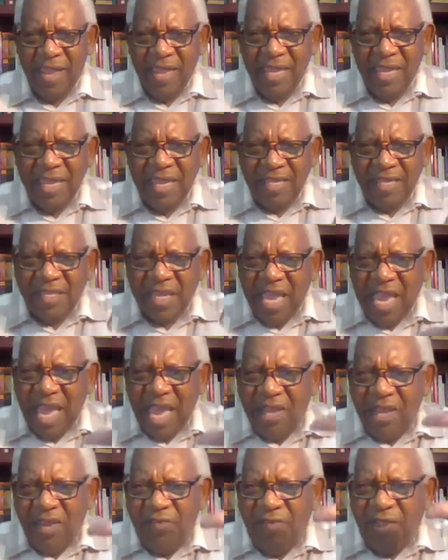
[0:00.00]
He has
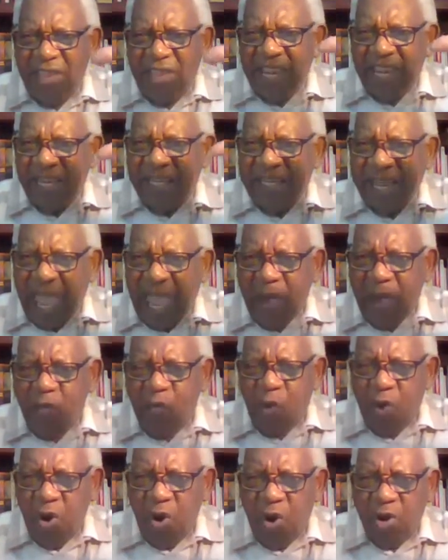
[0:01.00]
elevated that
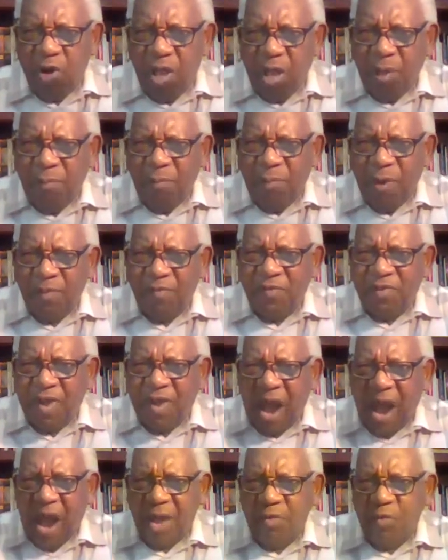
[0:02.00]
word above
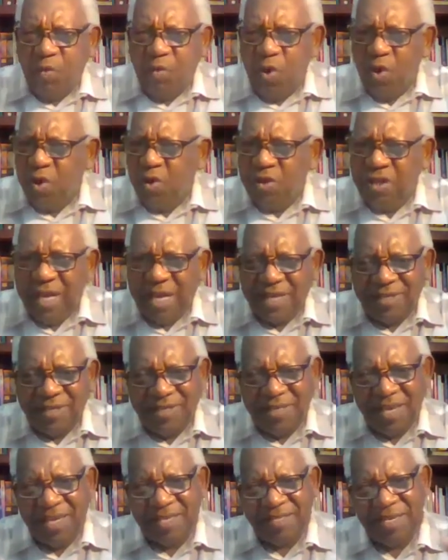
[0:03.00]
God's word that
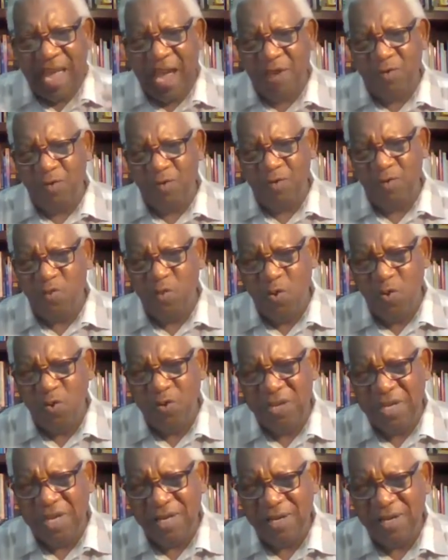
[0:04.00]
says, I was
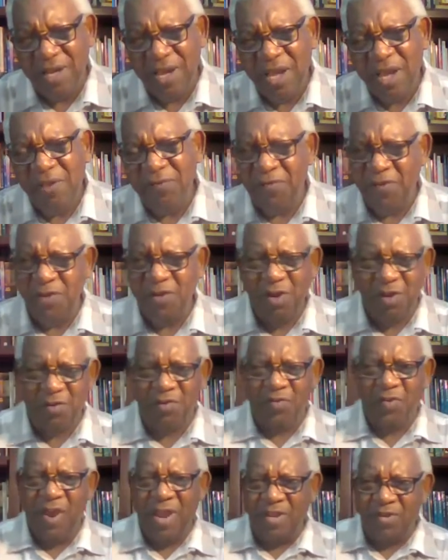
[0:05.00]
wounded for your
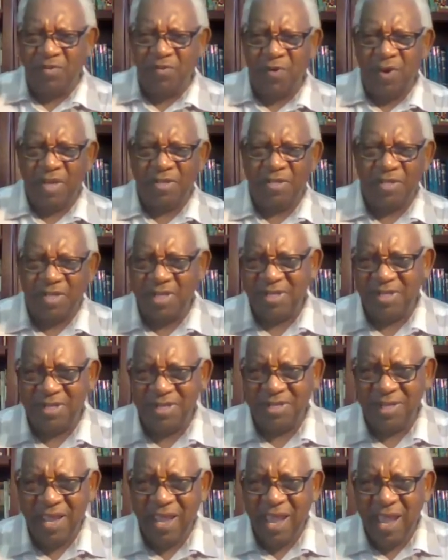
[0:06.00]

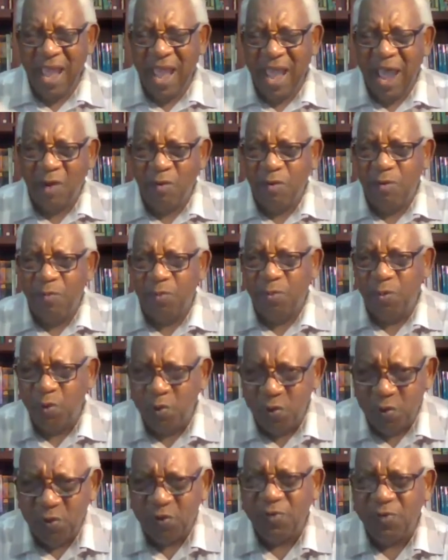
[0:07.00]
transgressions, I was
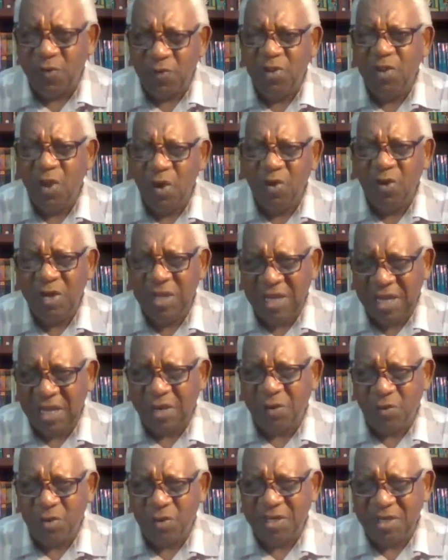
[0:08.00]
bruised for your
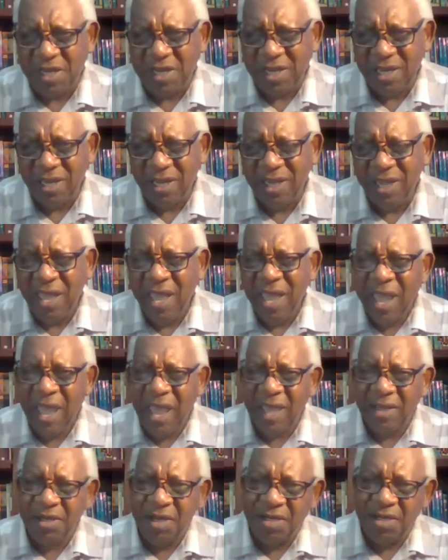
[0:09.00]
iniquity.
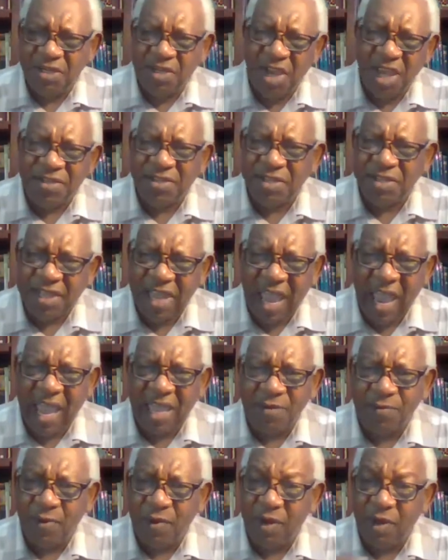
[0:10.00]
And the
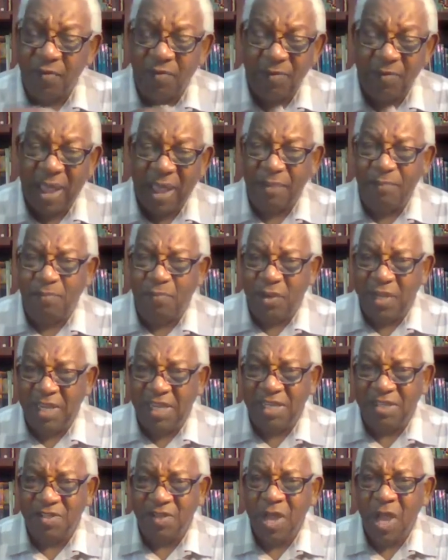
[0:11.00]
chastisement of my
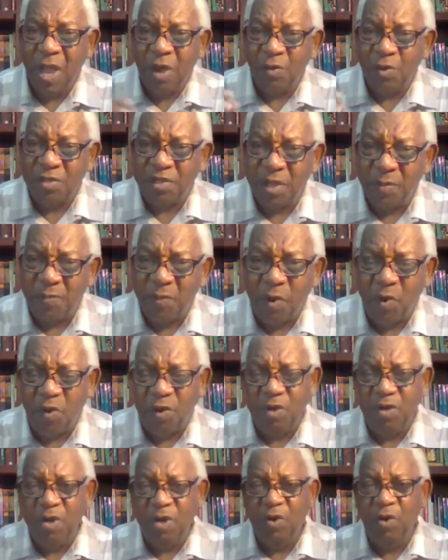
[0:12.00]
peace was
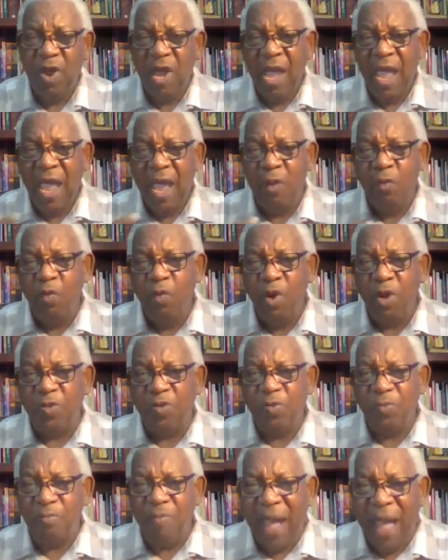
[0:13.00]
upon you, and
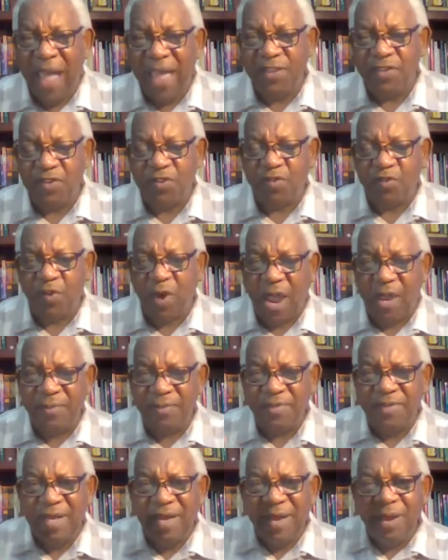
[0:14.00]
with my
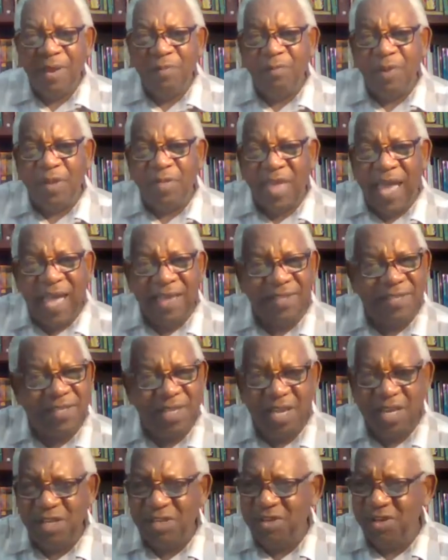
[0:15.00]
stripes, brother, I
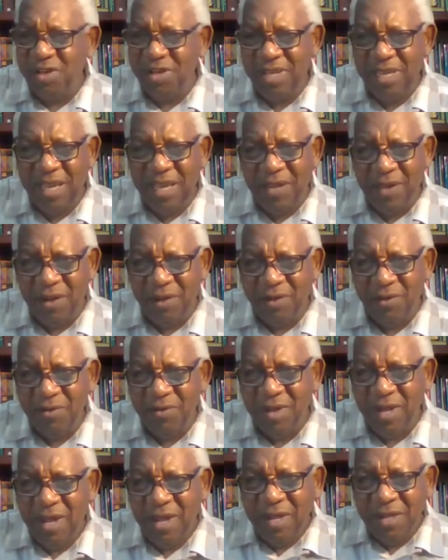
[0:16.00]
said you're healed.
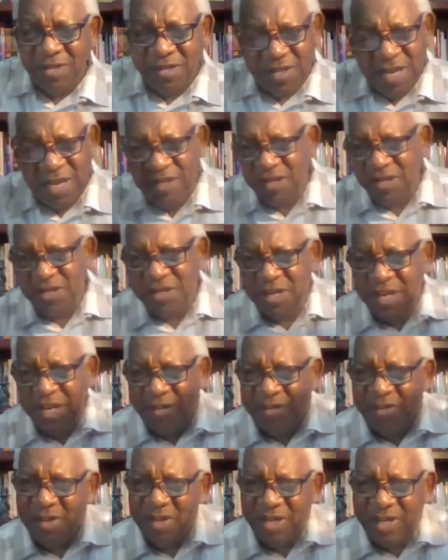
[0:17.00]
Satan
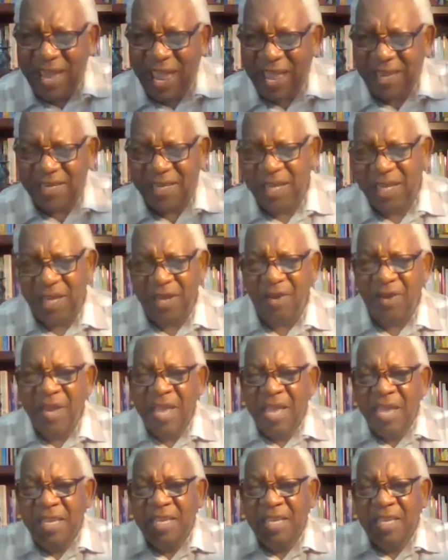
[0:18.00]
said you're not healed.